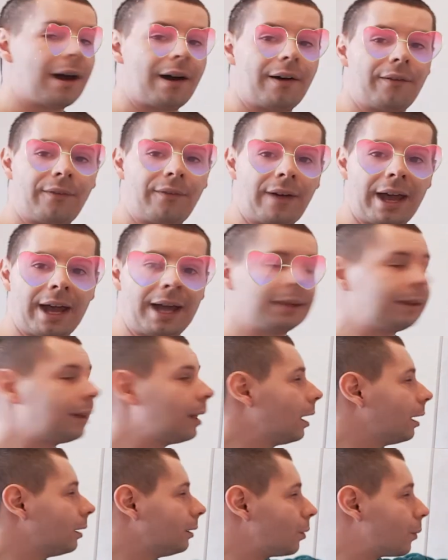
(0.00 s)
that
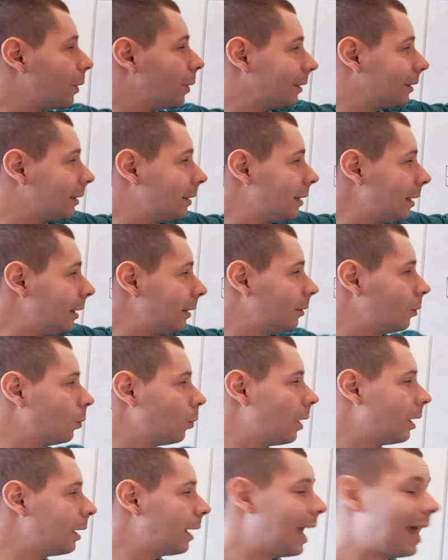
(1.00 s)
there is this
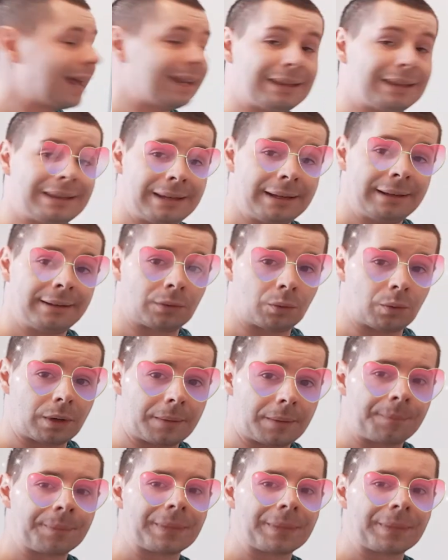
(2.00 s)
one and this one.